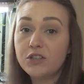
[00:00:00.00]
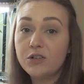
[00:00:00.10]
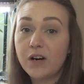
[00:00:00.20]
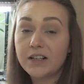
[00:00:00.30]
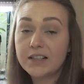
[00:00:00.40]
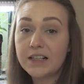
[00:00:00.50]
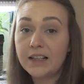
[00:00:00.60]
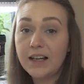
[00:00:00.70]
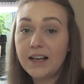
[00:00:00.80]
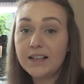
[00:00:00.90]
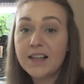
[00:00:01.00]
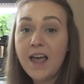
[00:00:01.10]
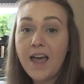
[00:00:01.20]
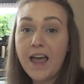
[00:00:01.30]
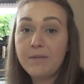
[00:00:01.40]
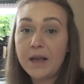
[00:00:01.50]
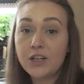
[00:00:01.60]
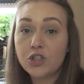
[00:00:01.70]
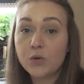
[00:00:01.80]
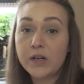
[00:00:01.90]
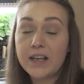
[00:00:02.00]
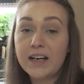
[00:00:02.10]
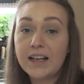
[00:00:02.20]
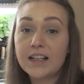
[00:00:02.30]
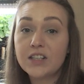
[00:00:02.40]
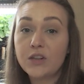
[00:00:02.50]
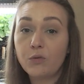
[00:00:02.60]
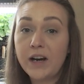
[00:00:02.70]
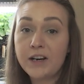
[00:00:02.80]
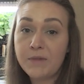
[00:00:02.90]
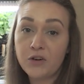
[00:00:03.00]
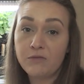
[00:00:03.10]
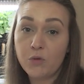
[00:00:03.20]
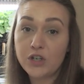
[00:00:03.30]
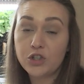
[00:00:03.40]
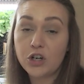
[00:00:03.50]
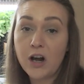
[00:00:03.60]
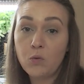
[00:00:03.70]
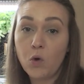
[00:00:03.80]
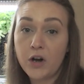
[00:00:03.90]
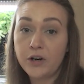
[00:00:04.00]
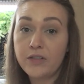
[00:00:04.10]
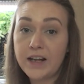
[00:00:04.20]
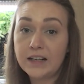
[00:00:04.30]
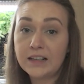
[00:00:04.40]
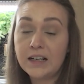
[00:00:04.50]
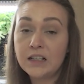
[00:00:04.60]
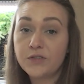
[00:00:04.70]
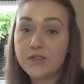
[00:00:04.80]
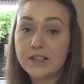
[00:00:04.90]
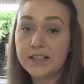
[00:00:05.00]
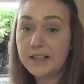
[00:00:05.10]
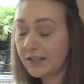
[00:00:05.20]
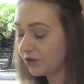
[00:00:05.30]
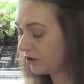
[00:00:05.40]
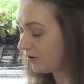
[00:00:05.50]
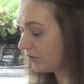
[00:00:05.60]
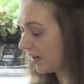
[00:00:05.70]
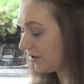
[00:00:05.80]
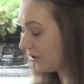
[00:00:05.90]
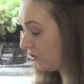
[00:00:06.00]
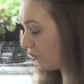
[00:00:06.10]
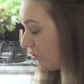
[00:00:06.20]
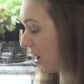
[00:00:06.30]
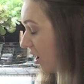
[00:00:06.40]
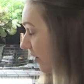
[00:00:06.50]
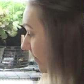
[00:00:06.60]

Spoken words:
into our seedlings and make sure that it gets the right amount of moisture and water that it needs for the seedlings to grow nice and strong.